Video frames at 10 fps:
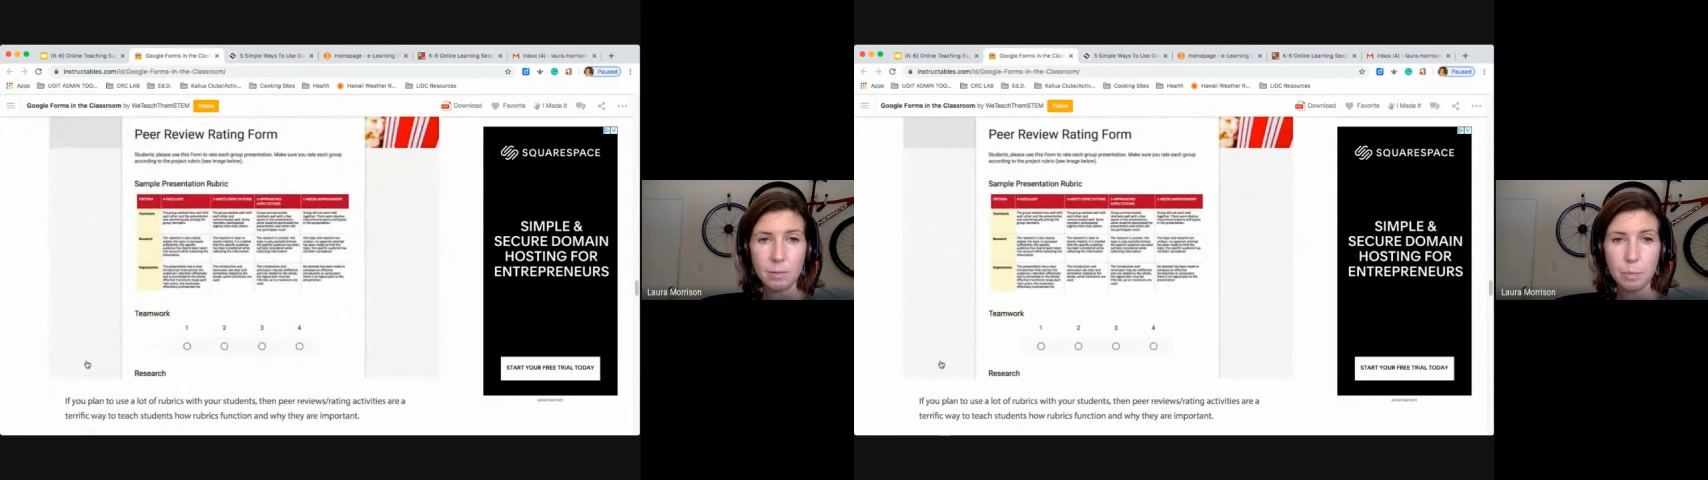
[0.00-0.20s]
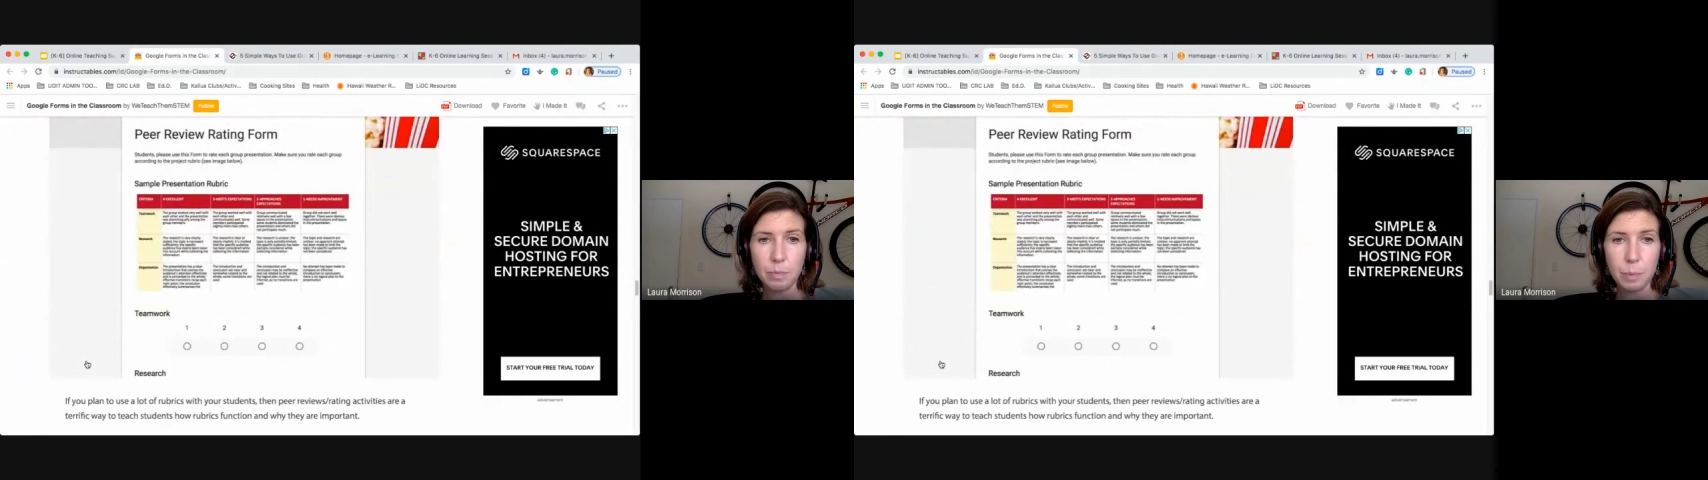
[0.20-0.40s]

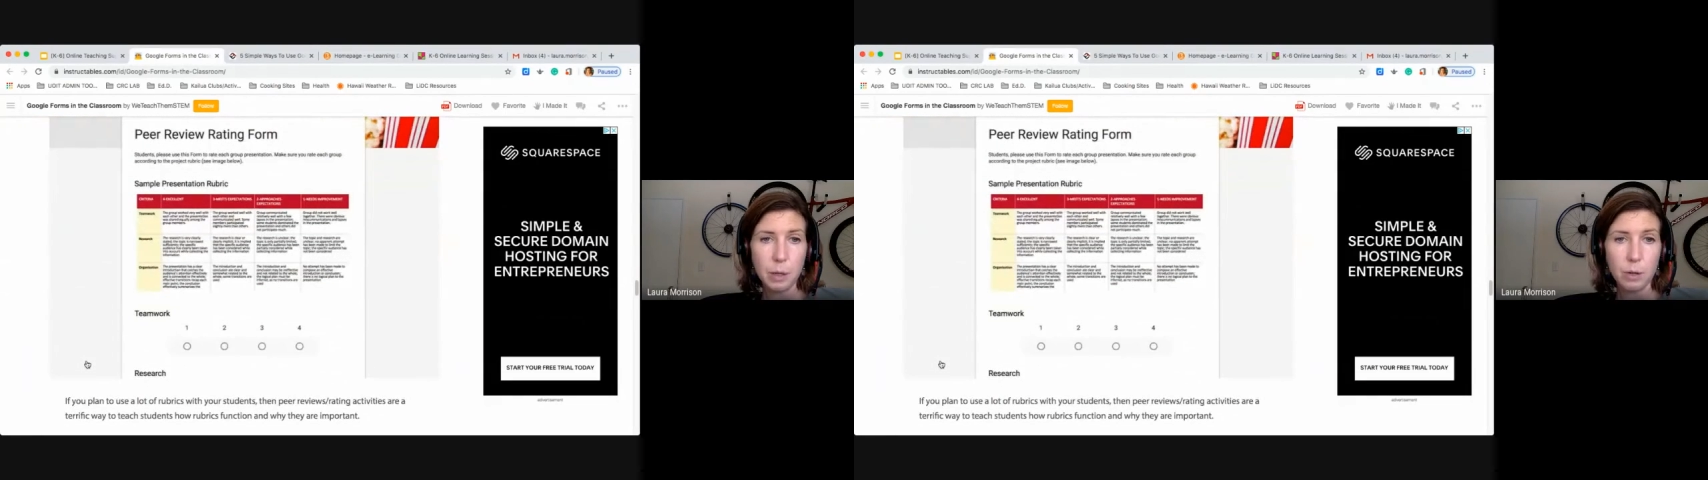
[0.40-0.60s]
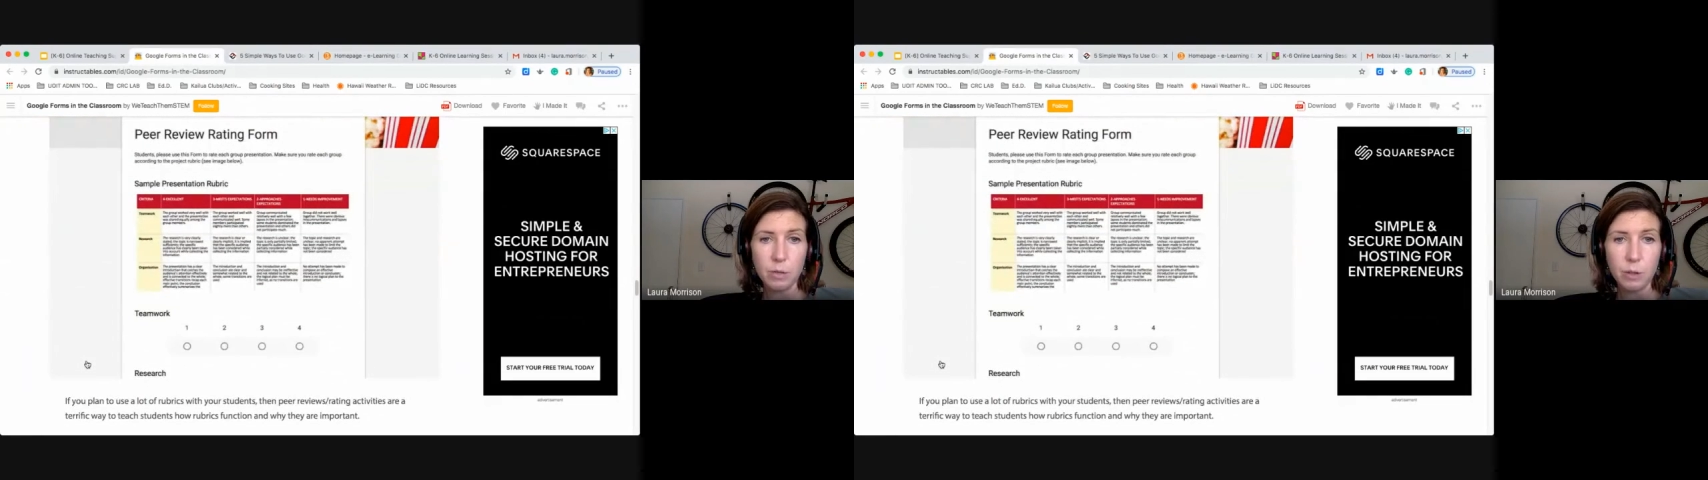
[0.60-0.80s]

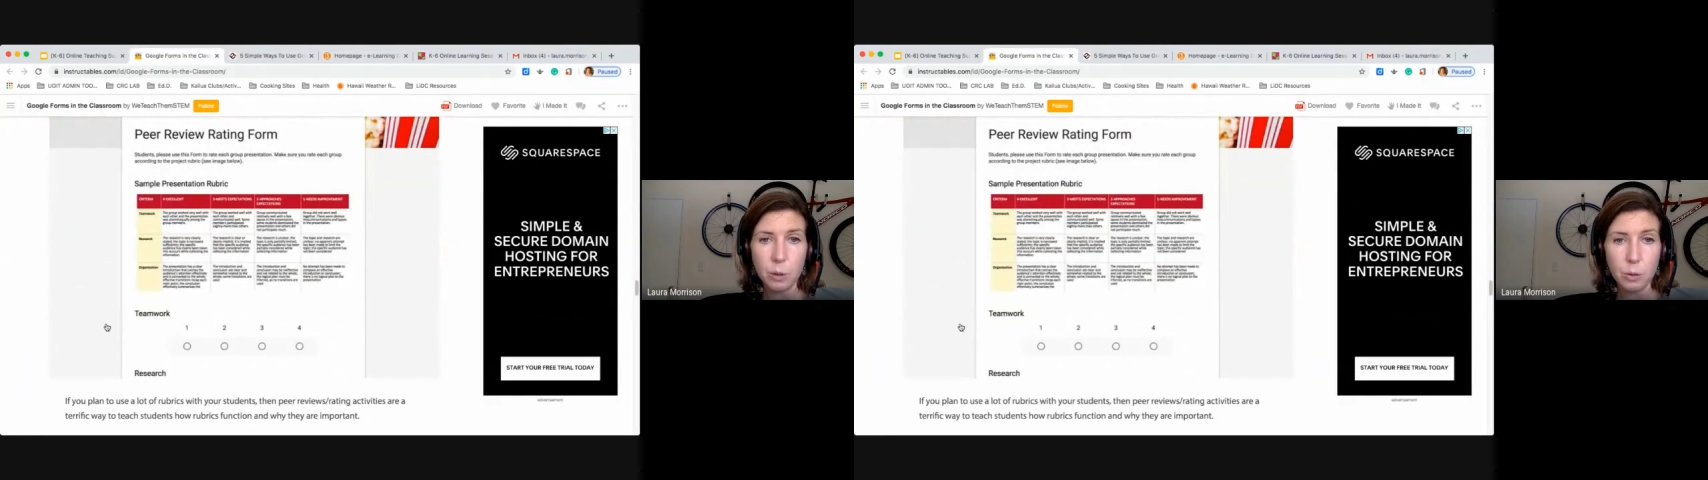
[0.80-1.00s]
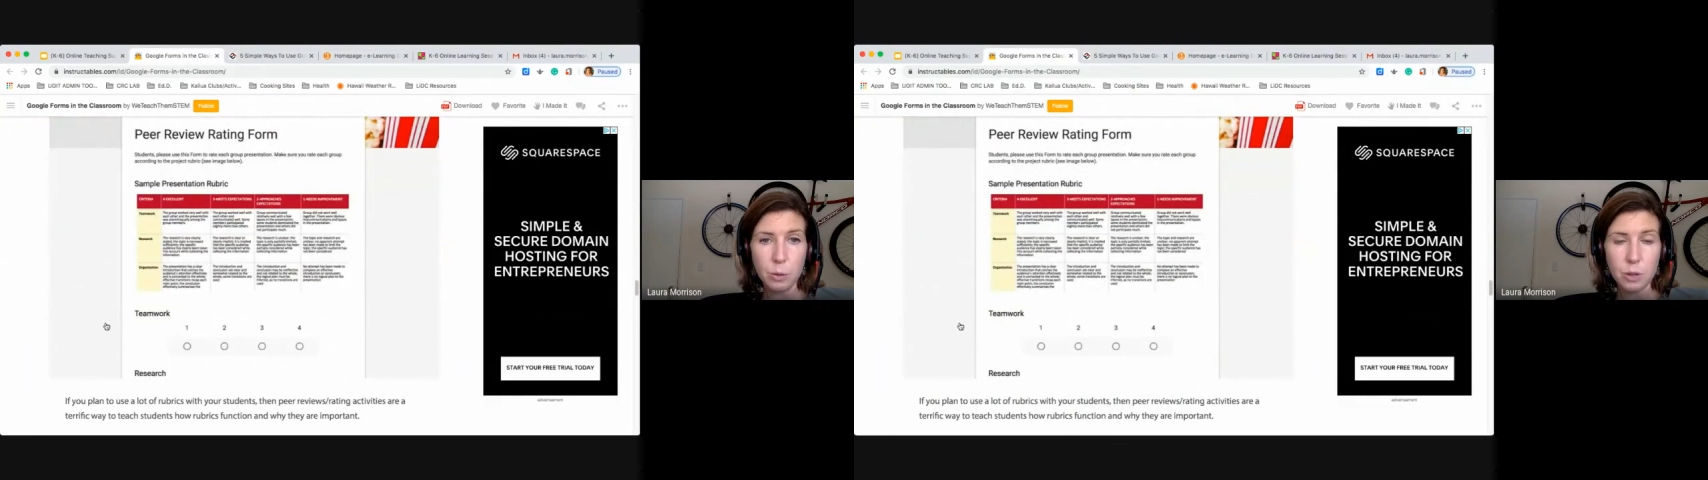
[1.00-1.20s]
peer
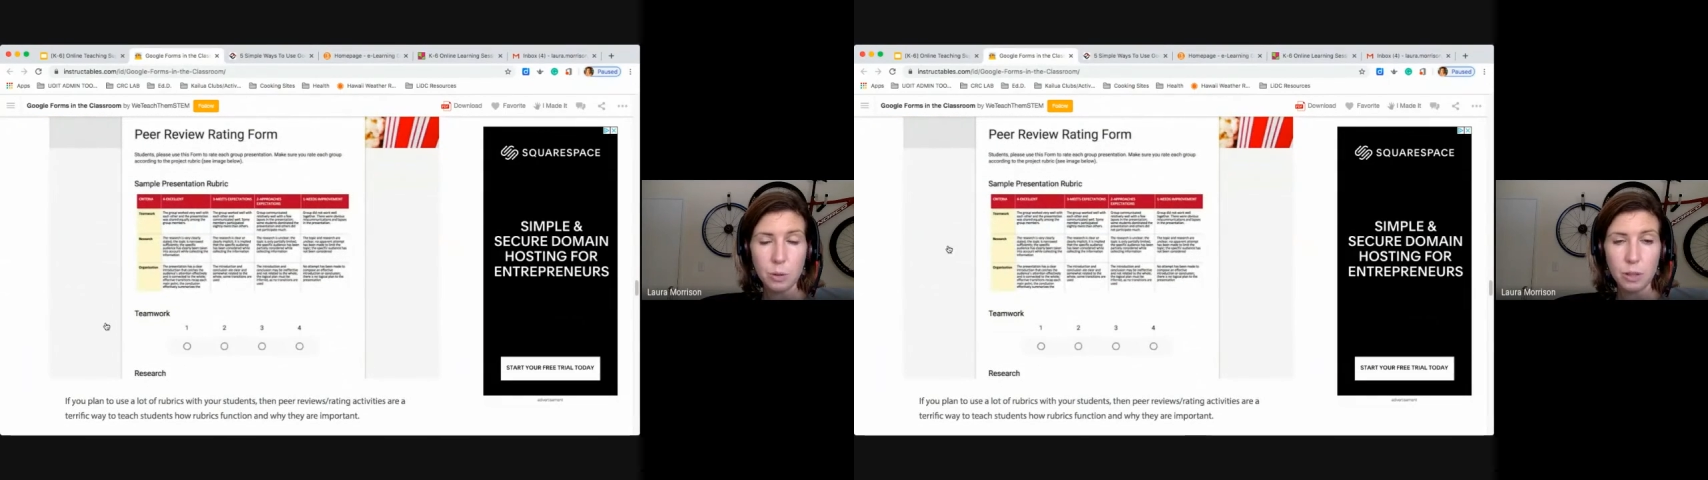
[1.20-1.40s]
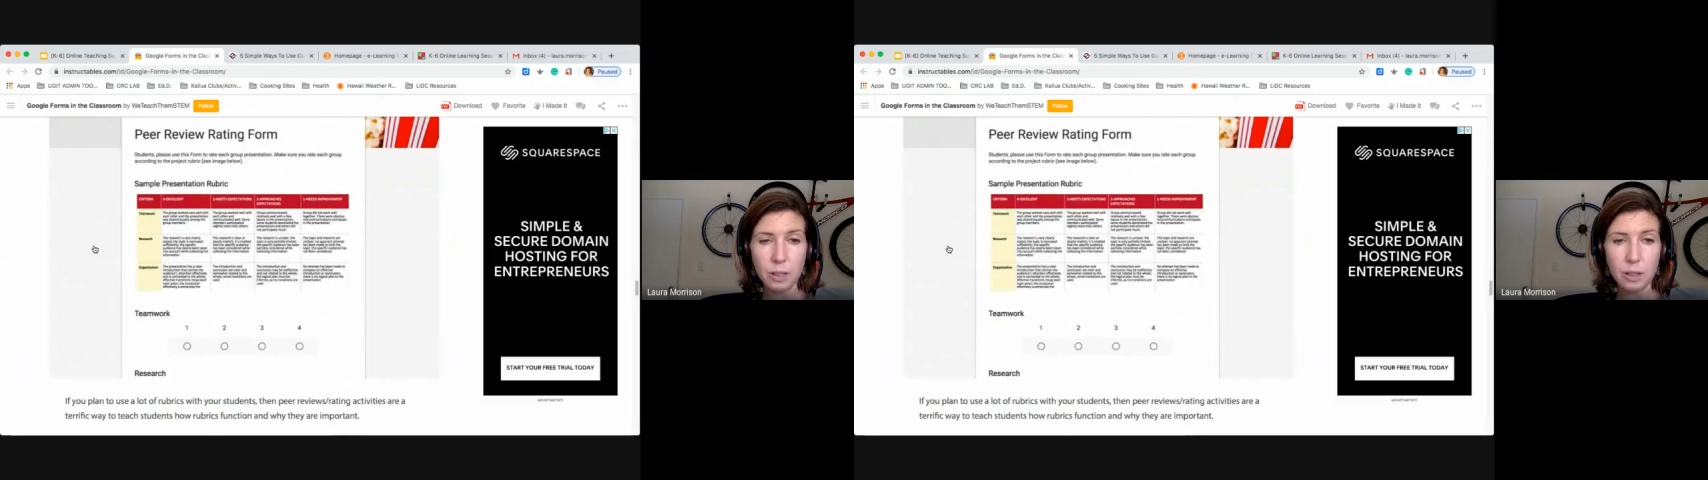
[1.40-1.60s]
review,
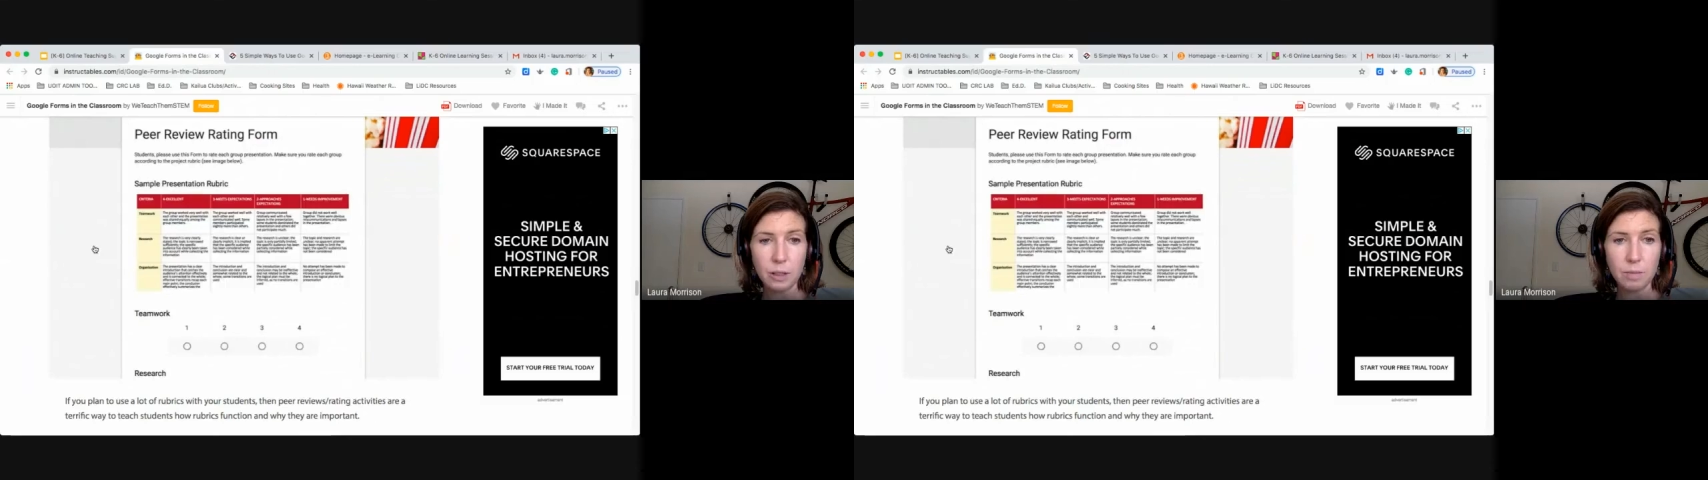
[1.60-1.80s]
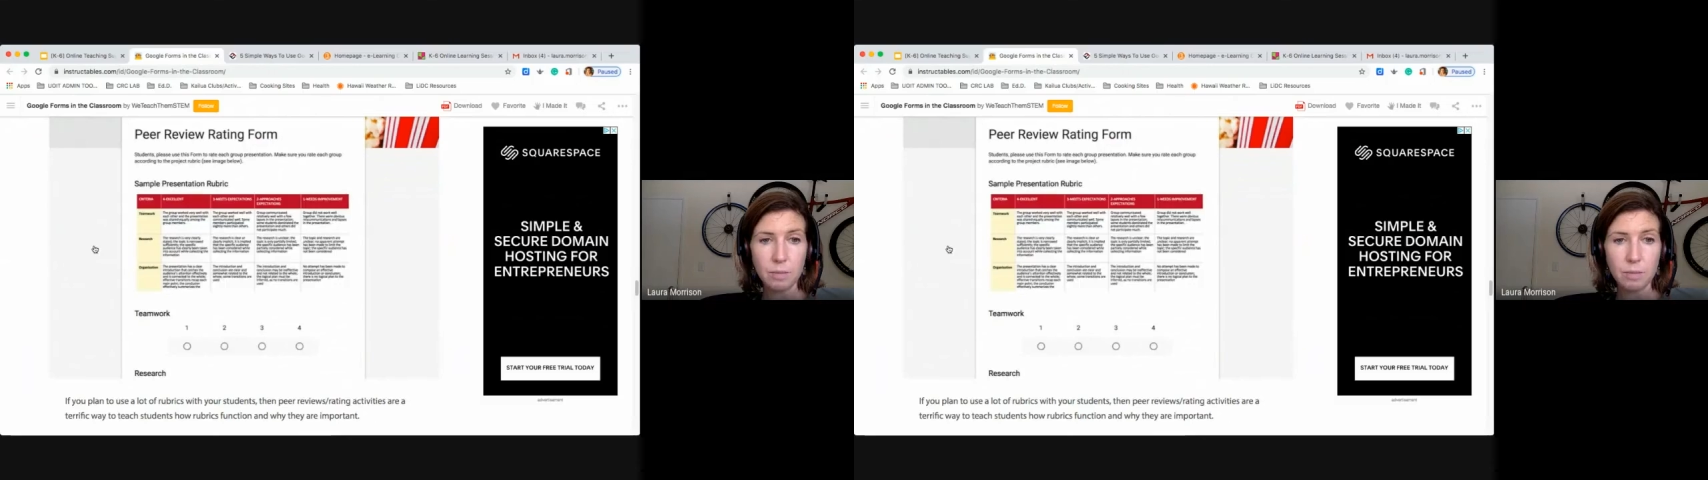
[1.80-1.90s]
so like a